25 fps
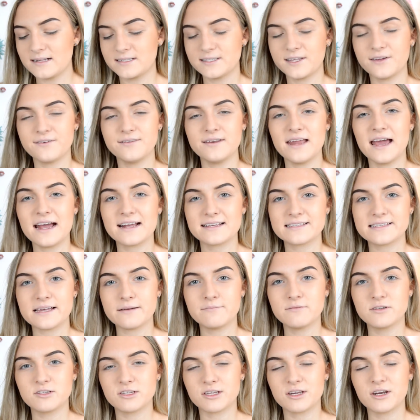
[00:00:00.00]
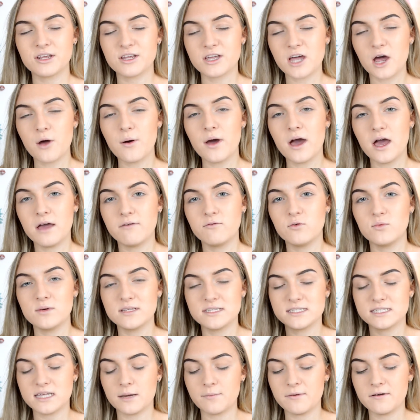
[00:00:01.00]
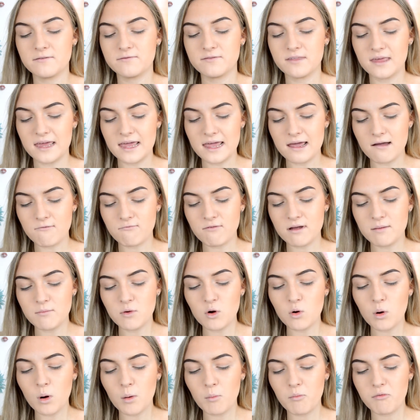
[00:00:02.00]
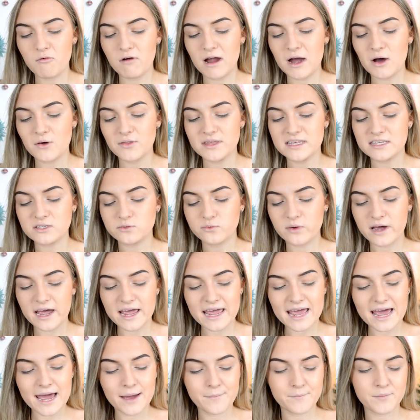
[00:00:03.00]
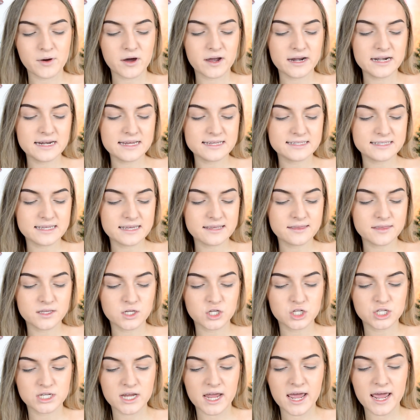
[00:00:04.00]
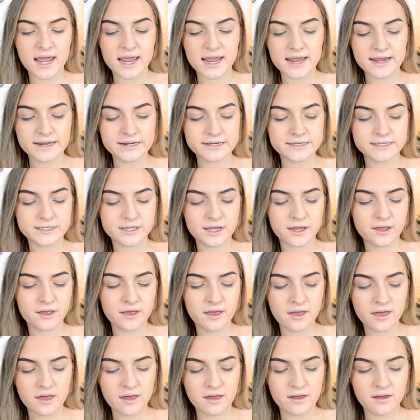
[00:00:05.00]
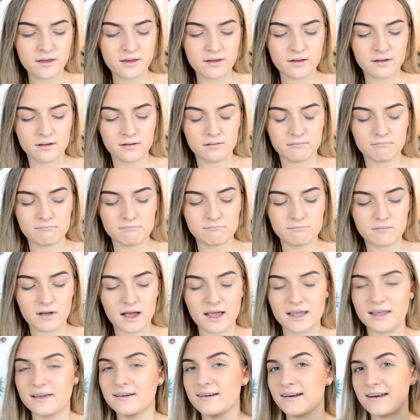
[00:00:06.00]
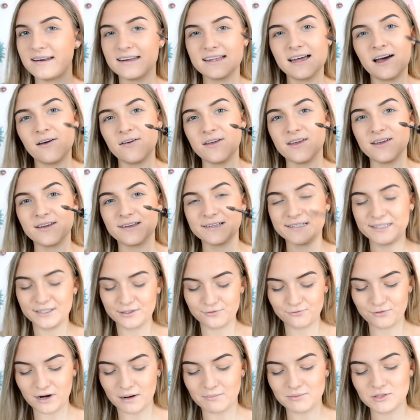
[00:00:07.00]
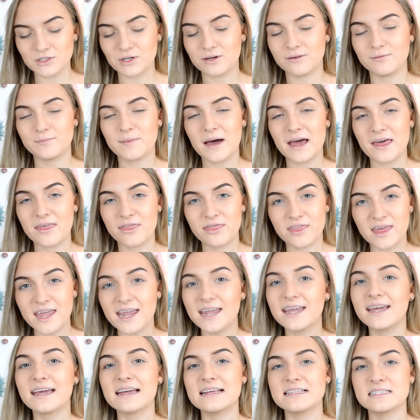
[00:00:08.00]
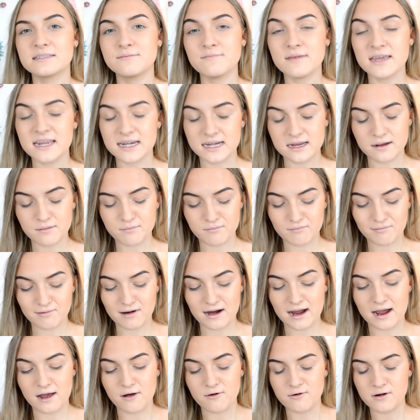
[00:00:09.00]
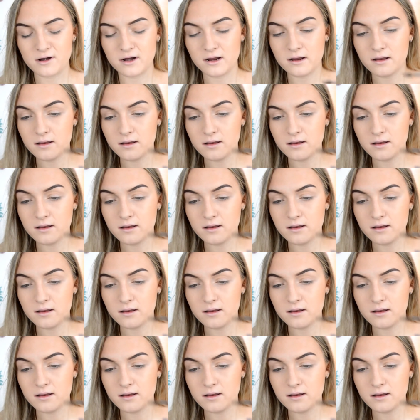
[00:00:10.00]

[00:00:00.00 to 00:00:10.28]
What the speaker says: So next I'm just gonna go over with some of the Rimmel Brow This Way, and mine is in the shade, I couldn't tell you because it's rubbed off, but I think it's medium brown.